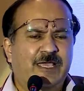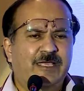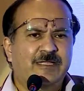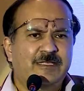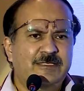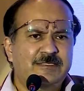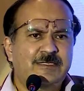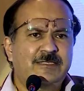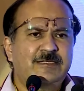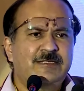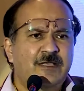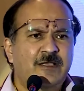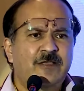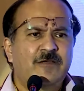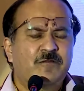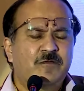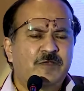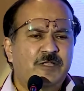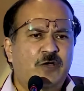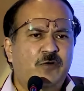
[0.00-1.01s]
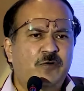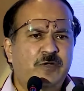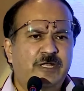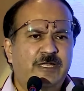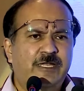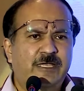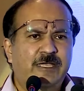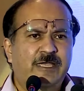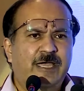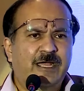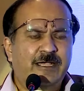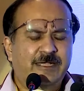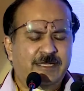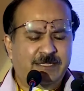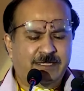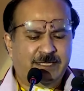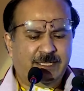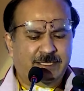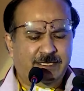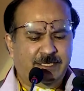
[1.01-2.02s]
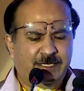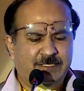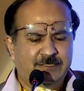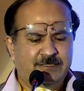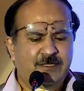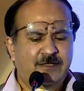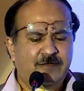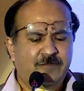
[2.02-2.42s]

This is without any ART techniques.